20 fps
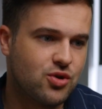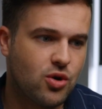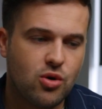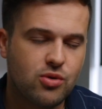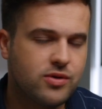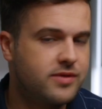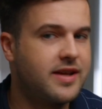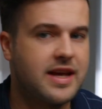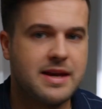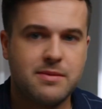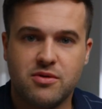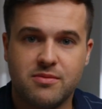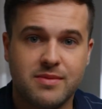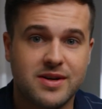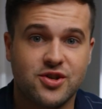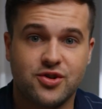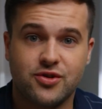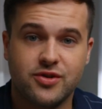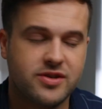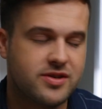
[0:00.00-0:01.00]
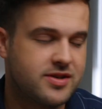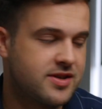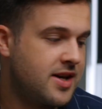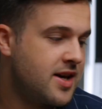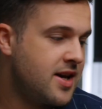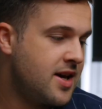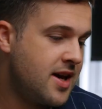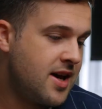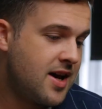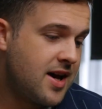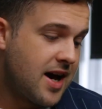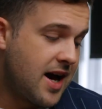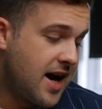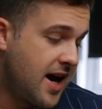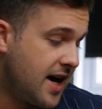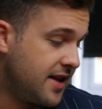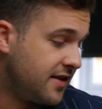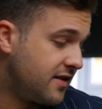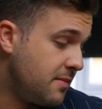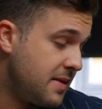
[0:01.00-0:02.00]
all the time on my shoots.
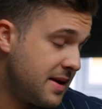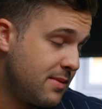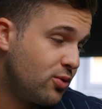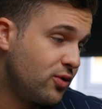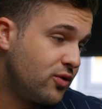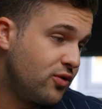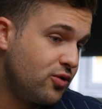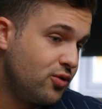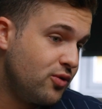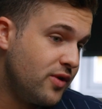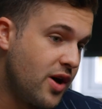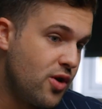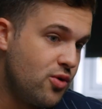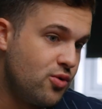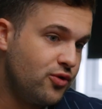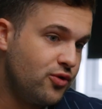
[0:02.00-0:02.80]
And to be able to now